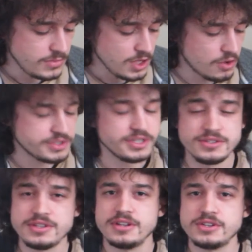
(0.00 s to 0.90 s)
or
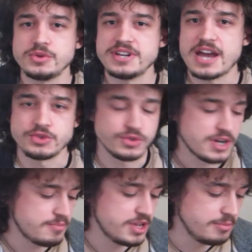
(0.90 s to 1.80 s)
to a natural
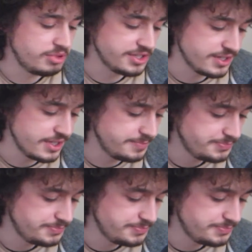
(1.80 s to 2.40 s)
number implicitly.